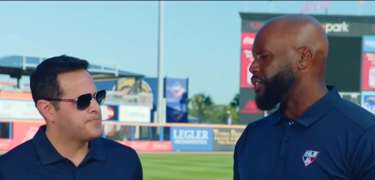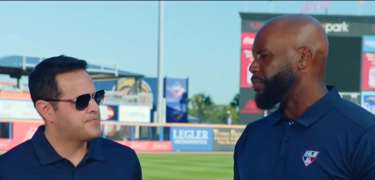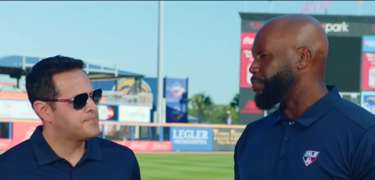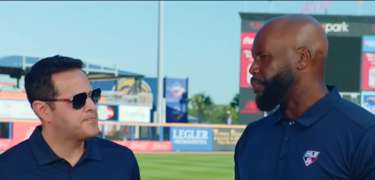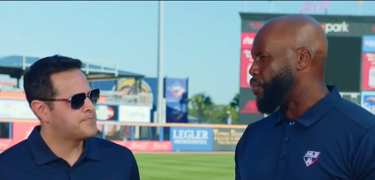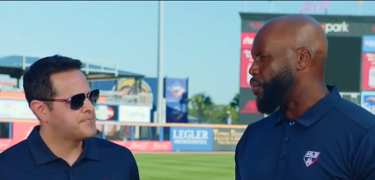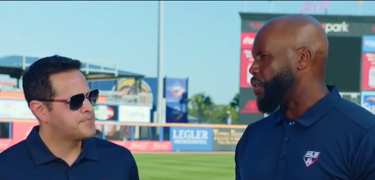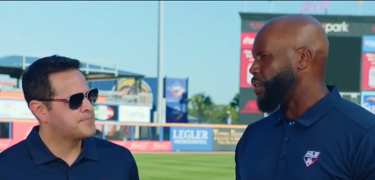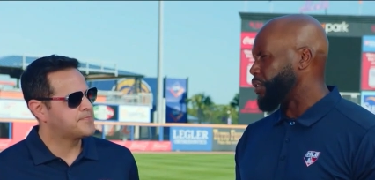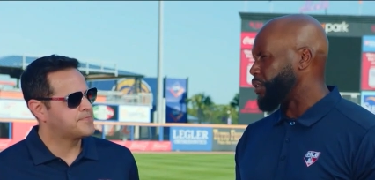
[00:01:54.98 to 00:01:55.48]

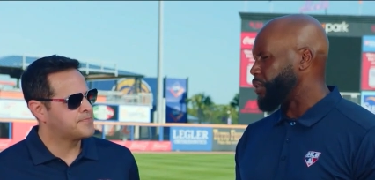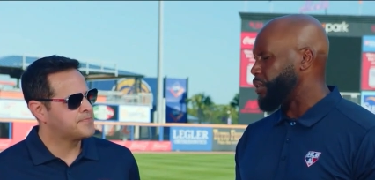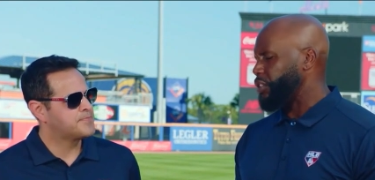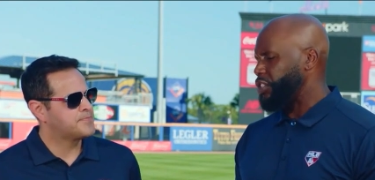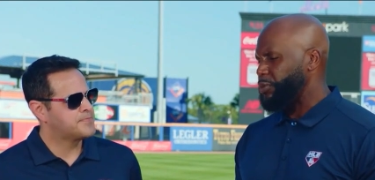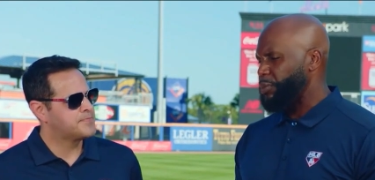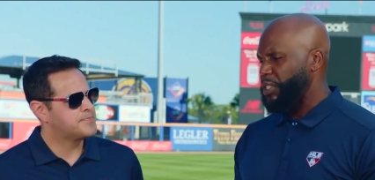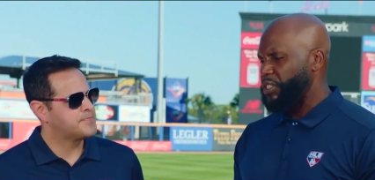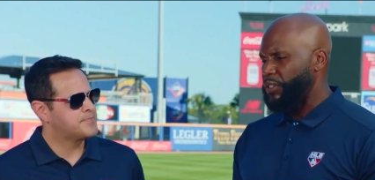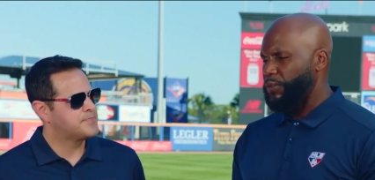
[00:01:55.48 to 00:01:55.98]
Speaker 1: important,
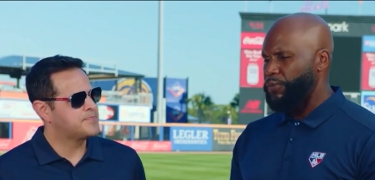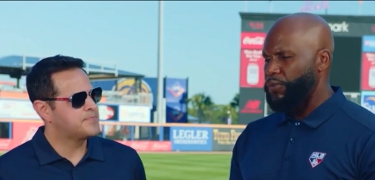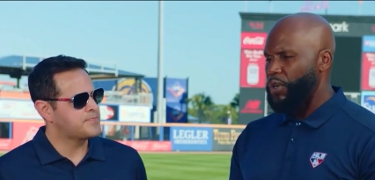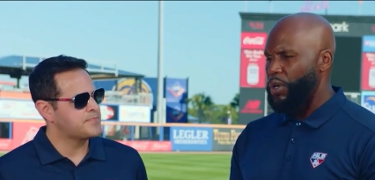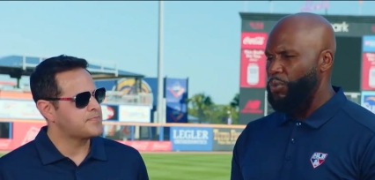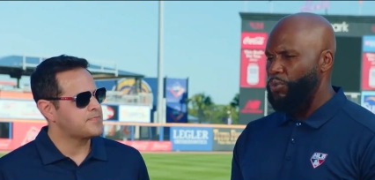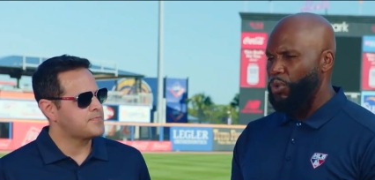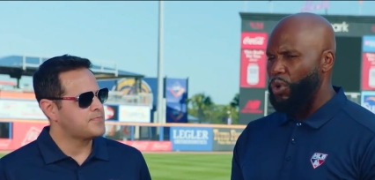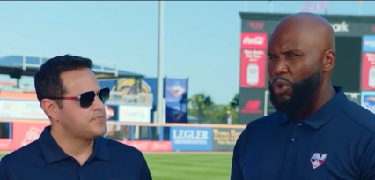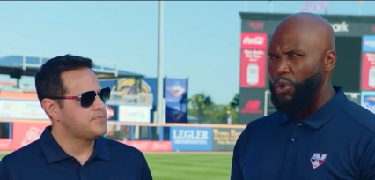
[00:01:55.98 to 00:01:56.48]
especially for
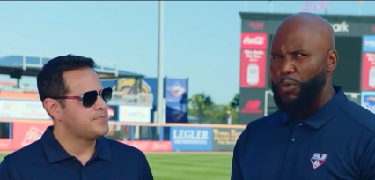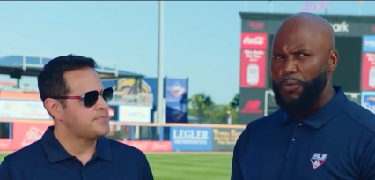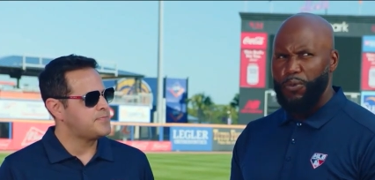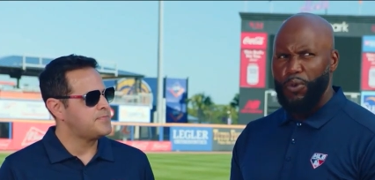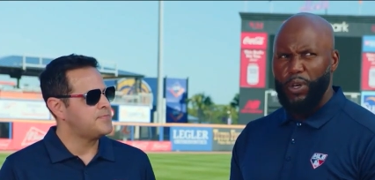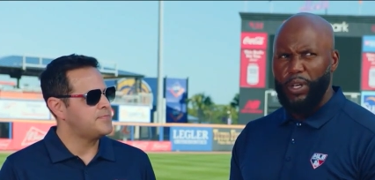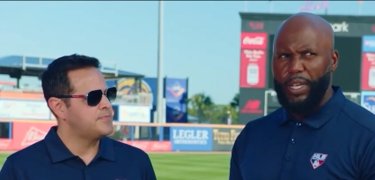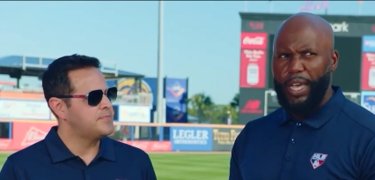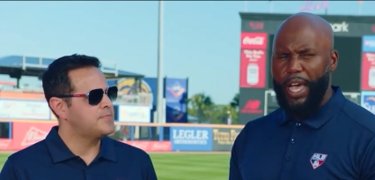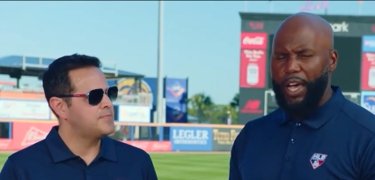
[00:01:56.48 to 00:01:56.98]
a role for
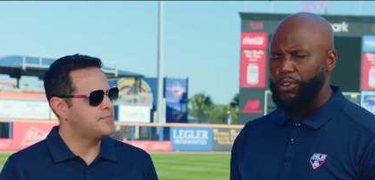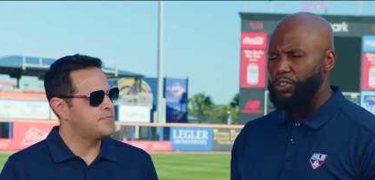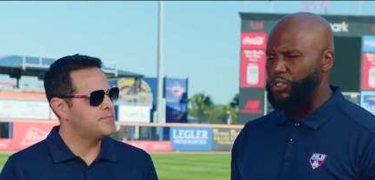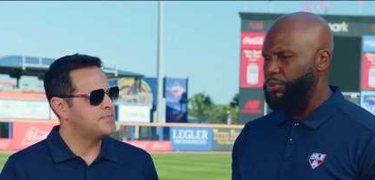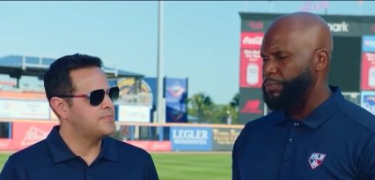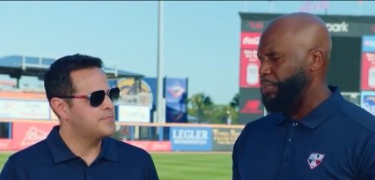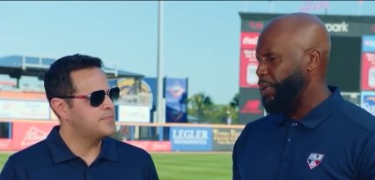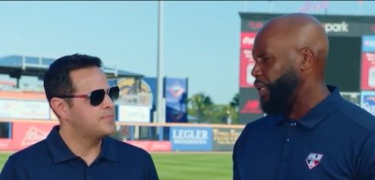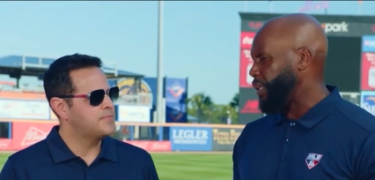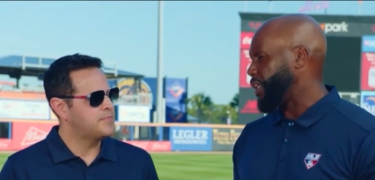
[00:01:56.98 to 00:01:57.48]
a guy who's
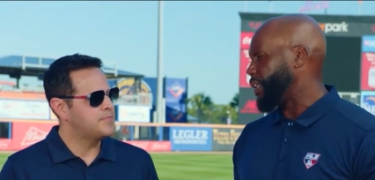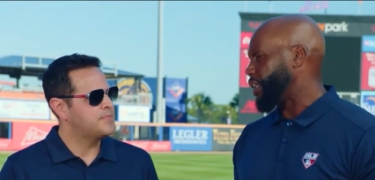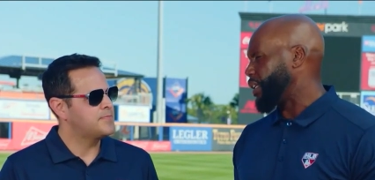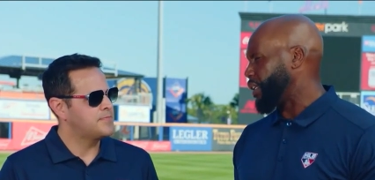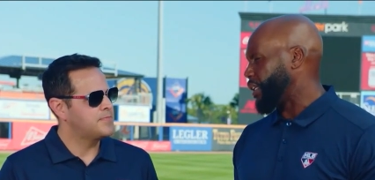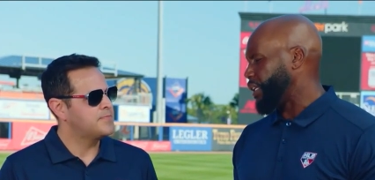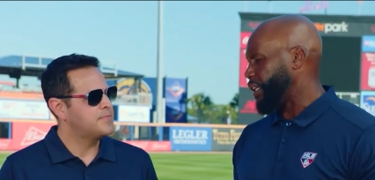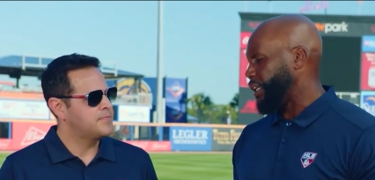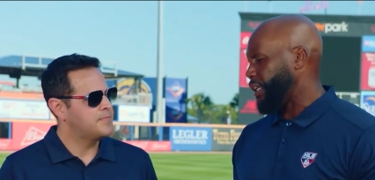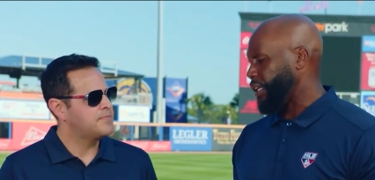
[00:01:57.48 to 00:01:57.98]
been in the
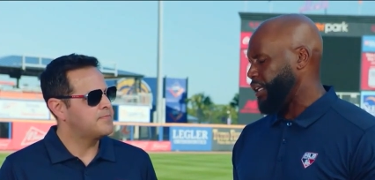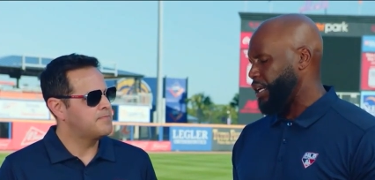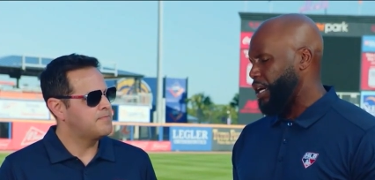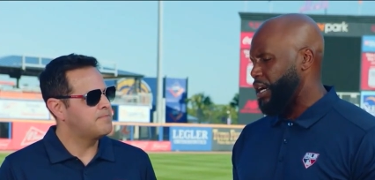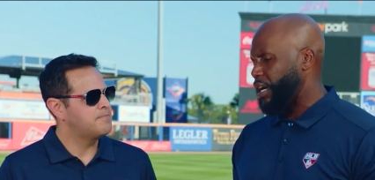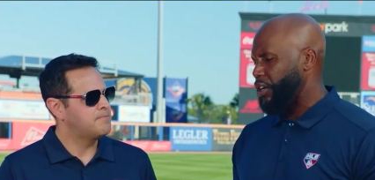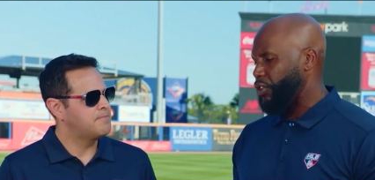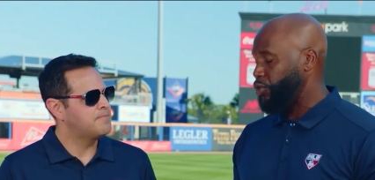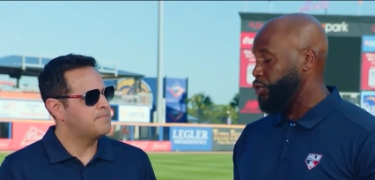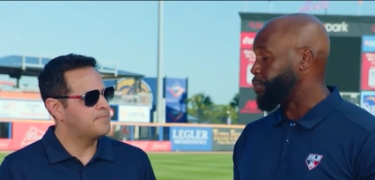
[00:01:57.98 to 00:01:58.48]
league,
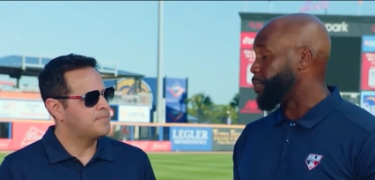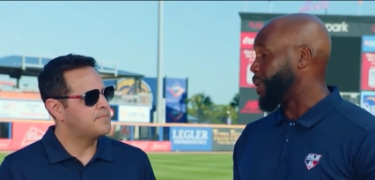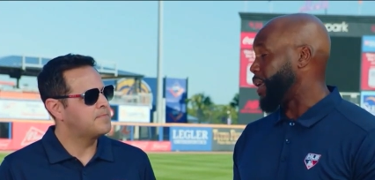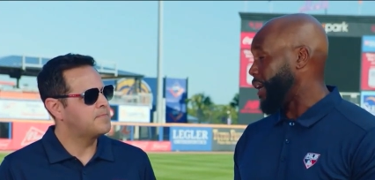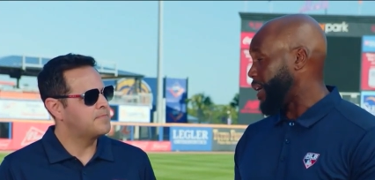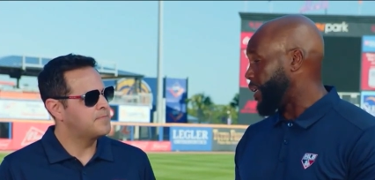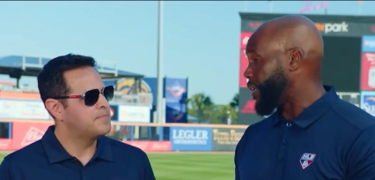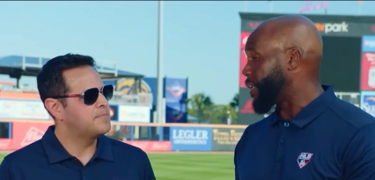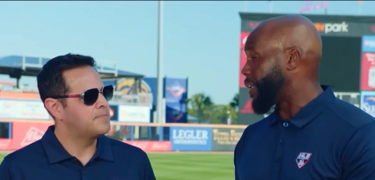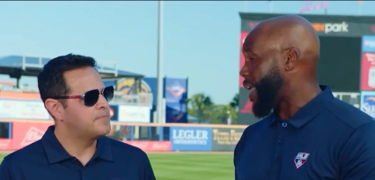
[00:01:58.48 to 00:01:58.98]
uh, who's
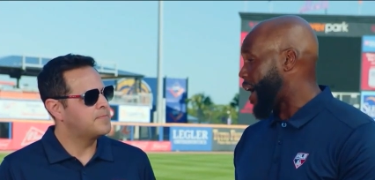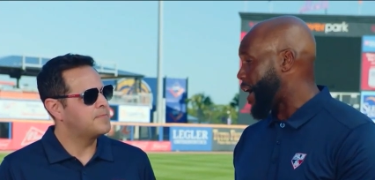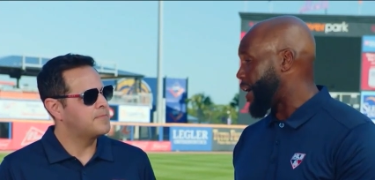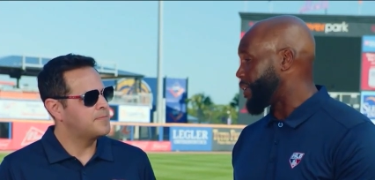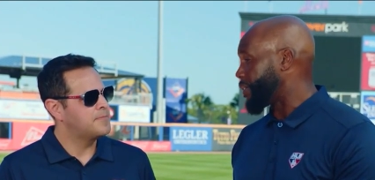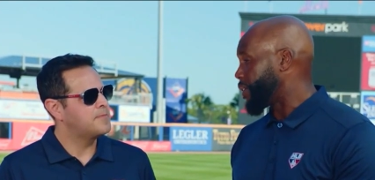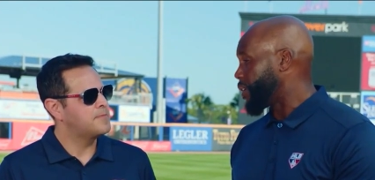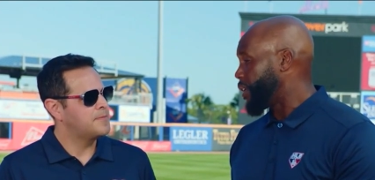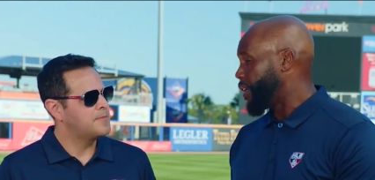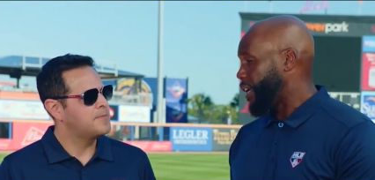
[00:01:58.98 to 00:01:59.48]
played a lot
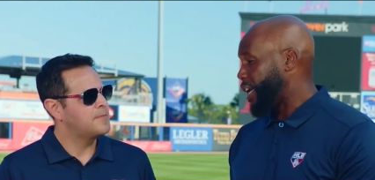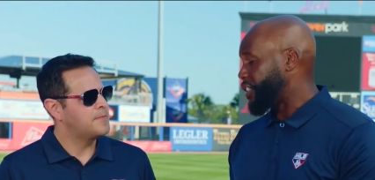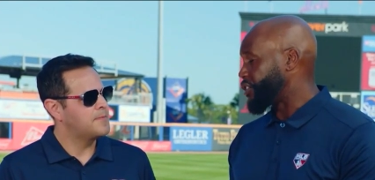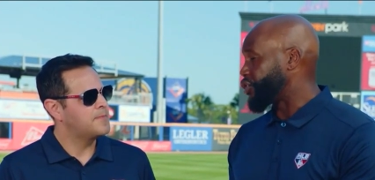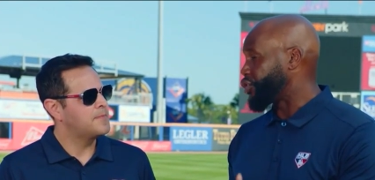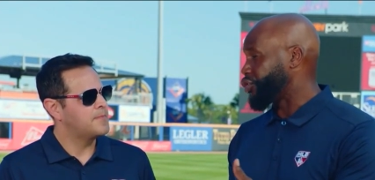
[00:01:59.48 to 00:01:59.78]
as a